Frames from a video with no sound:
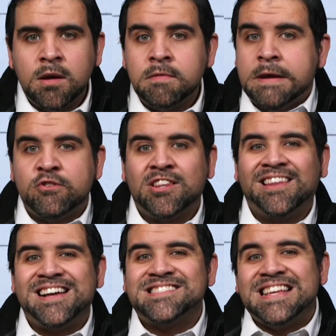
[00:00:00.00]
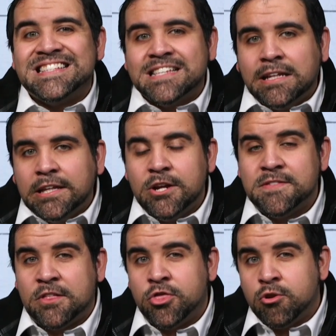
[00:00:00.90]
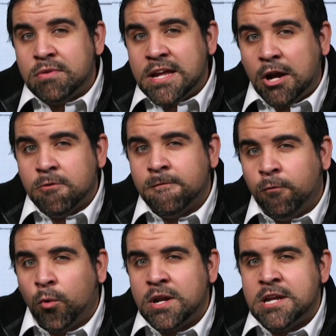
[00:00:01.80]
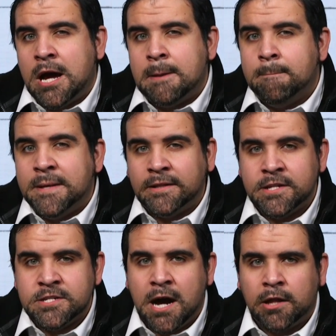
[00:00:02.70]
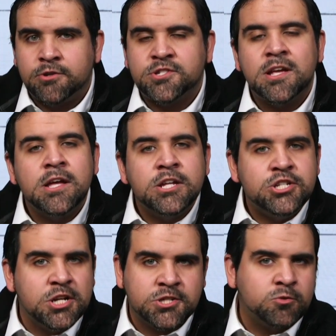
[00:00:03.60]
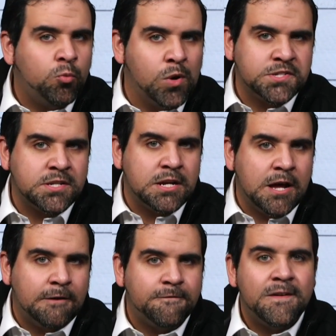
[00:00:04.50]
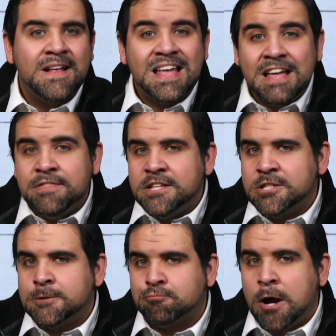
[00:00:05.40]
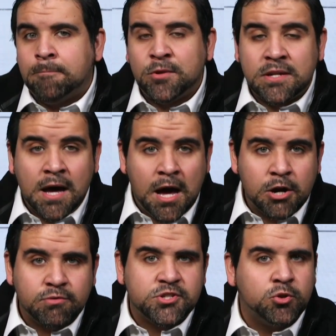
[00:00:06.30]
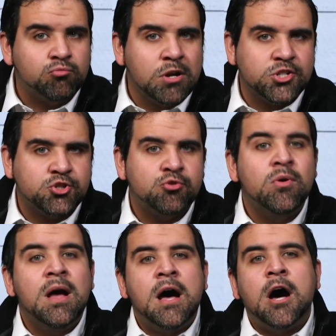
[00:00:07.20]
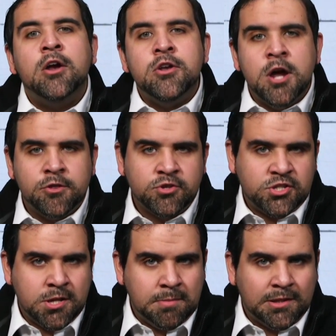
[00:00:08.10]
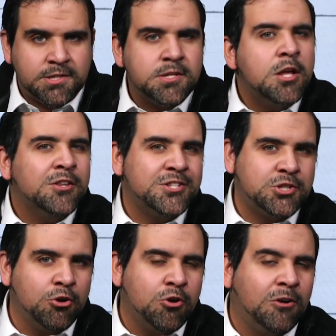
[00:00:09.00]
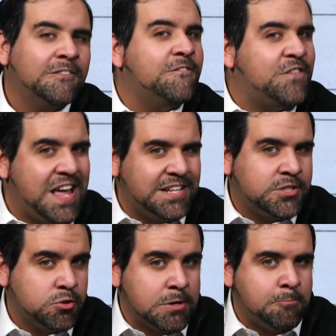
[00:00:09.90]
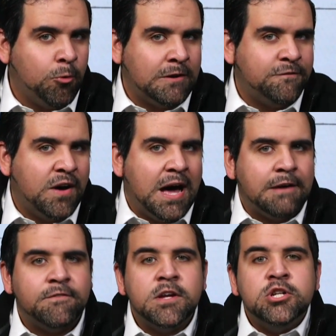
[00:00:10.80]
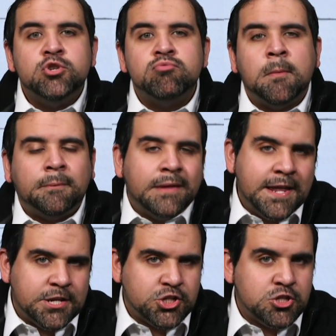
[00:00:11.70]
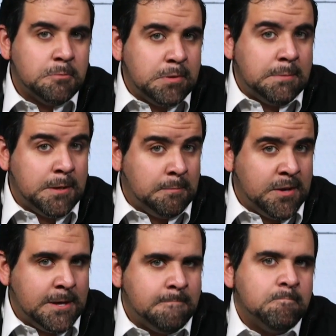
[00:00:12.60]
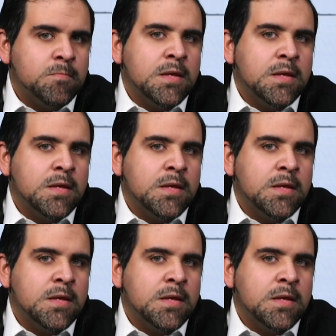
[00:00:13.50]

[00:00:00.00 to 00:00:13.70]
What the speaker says: Nevertheless, it's clear that $349 billion just wasn't enough, and this has prompted Congress to rush through another stimulus, the so-called Phase 3.5, to replenish the PPP.